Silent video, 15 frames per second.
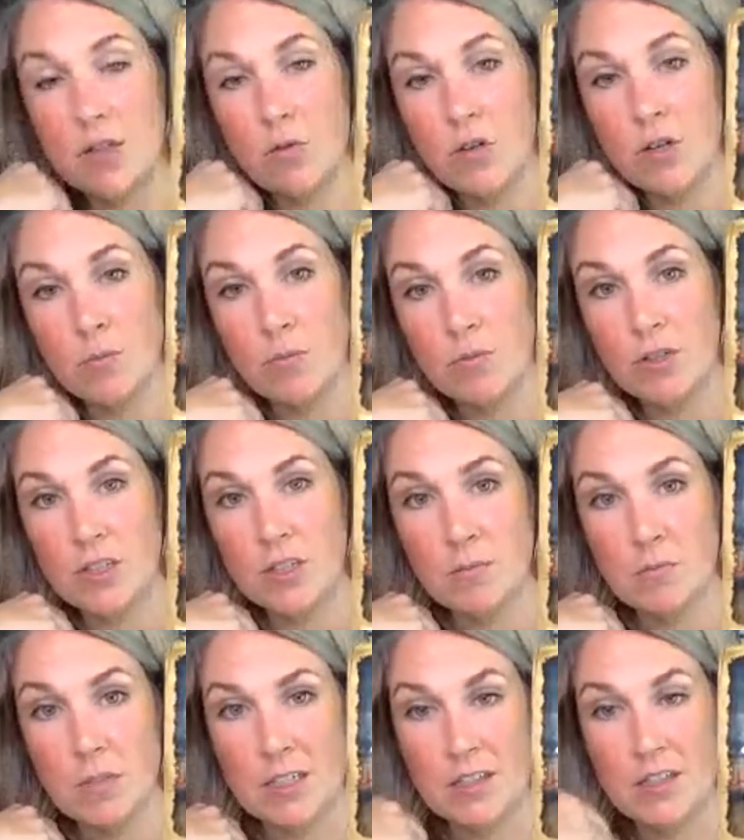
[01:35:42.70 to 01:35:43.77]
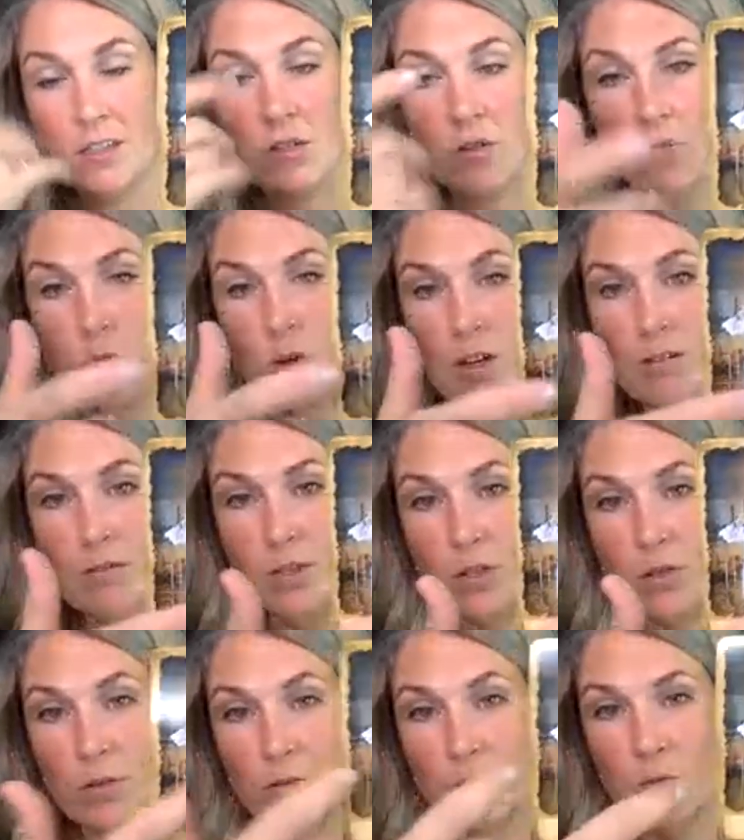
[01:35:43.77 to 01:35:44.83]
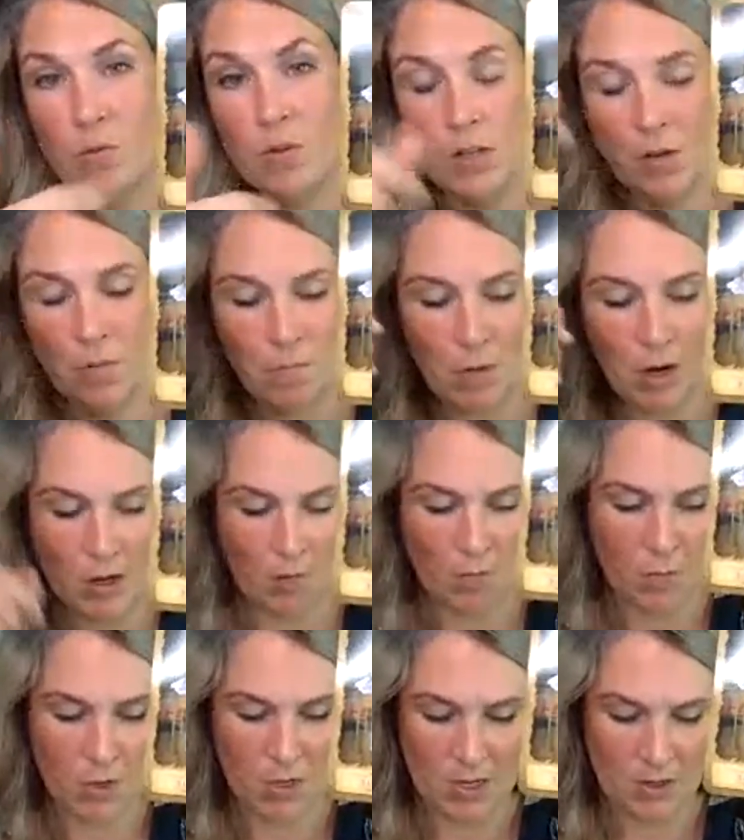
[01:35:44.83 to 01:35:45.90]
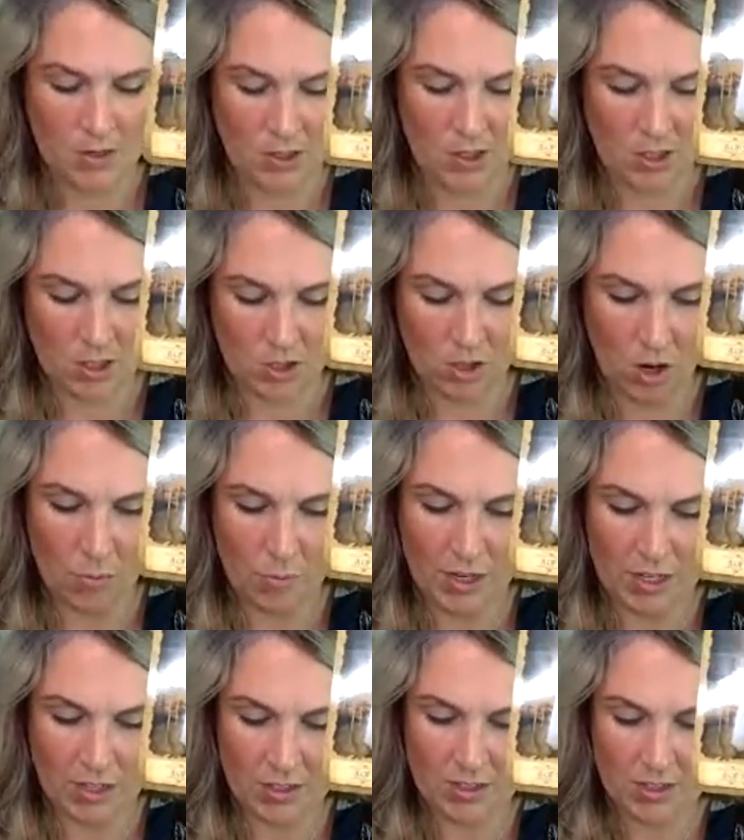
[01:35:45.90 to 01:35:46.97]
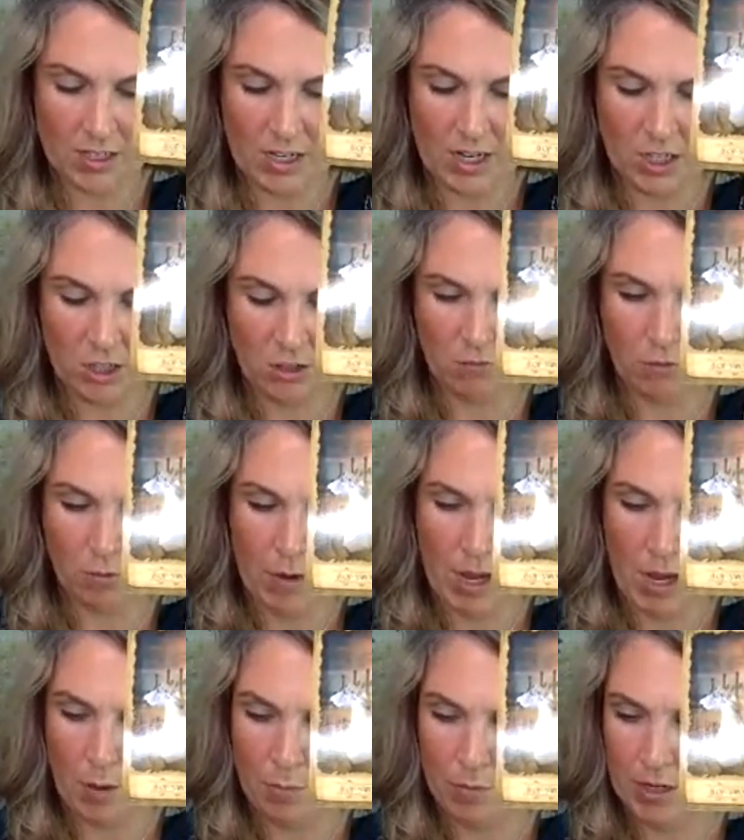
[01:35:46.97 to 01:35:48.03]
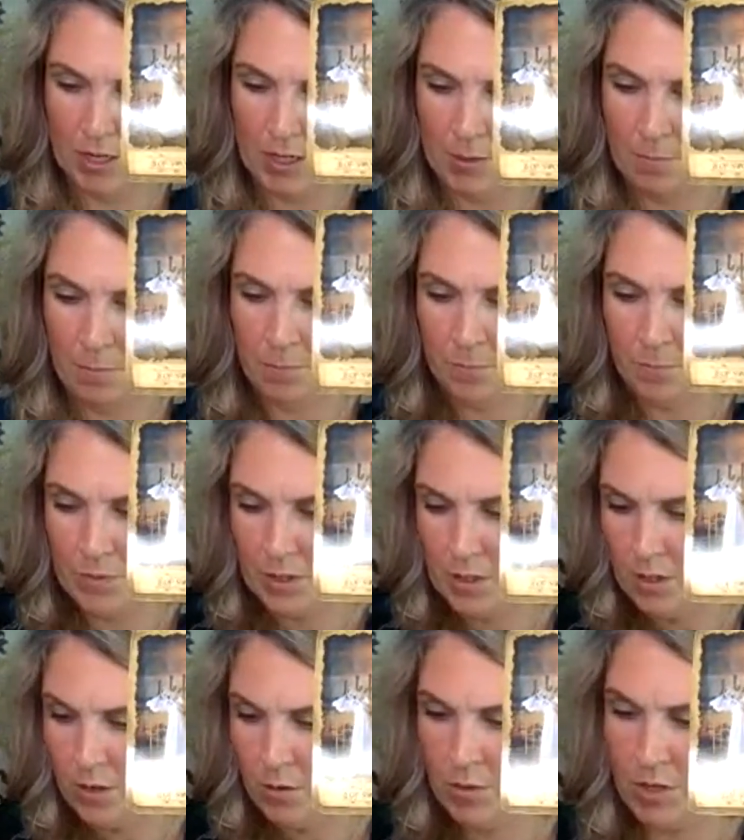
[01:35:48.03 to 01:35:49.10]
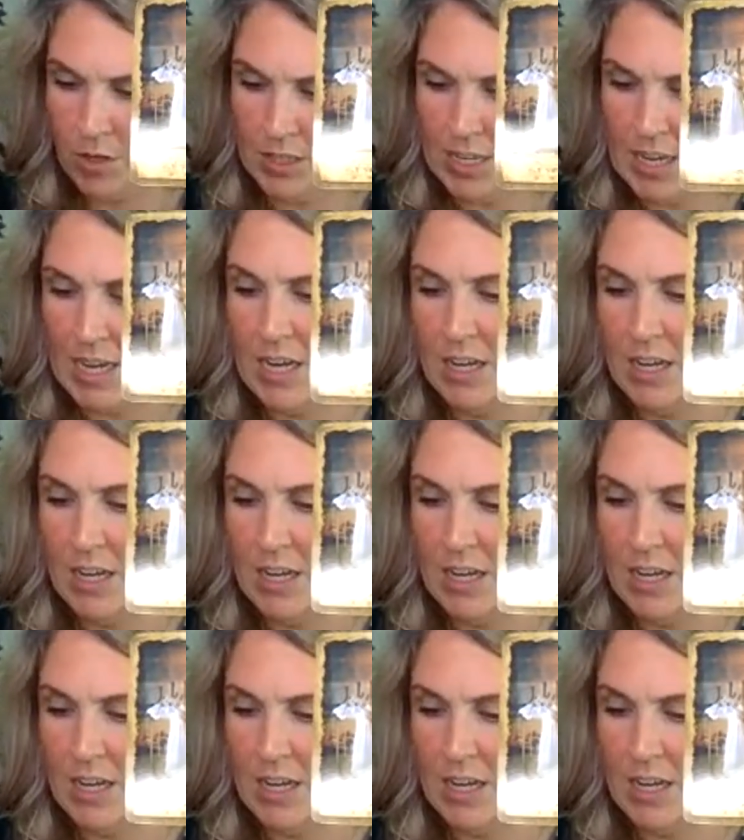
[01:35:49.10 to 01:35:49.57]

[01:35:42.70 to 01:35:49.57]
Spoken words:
or imprisonment. So one of you might be stopping this connection from happening. We got the